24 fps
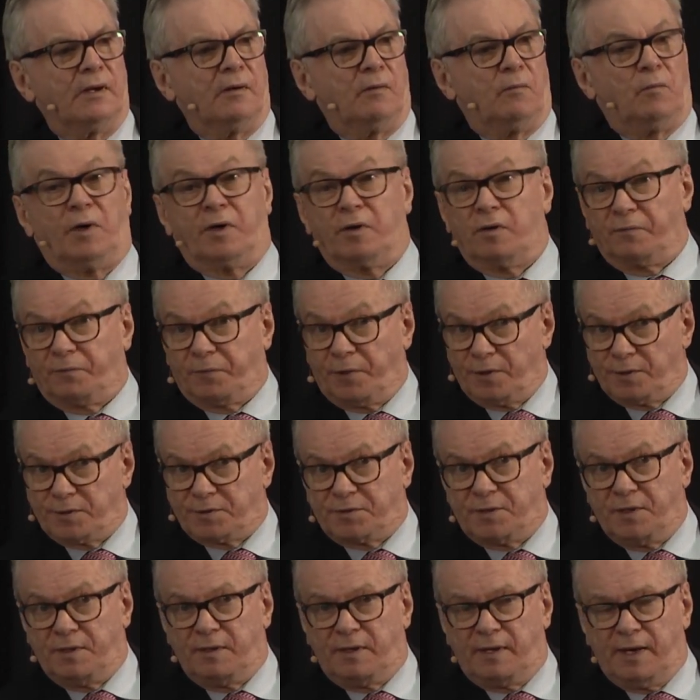one of the
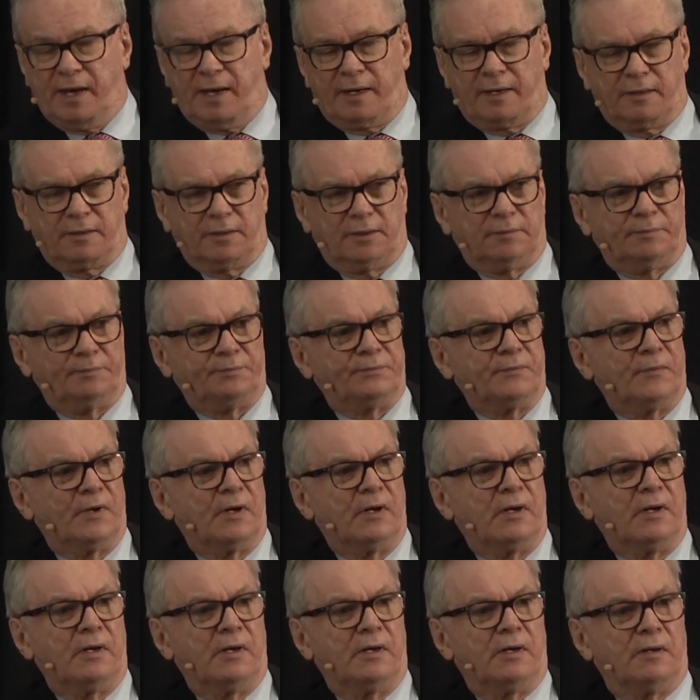first in Canada,
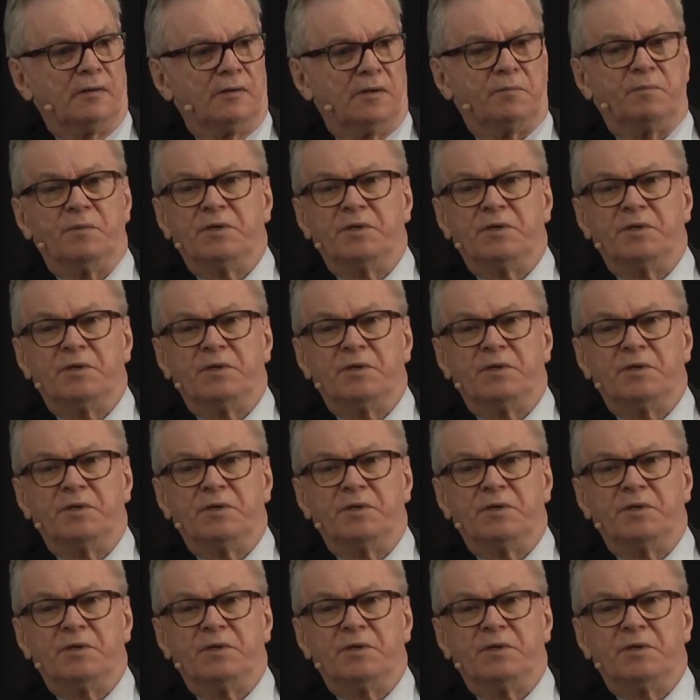that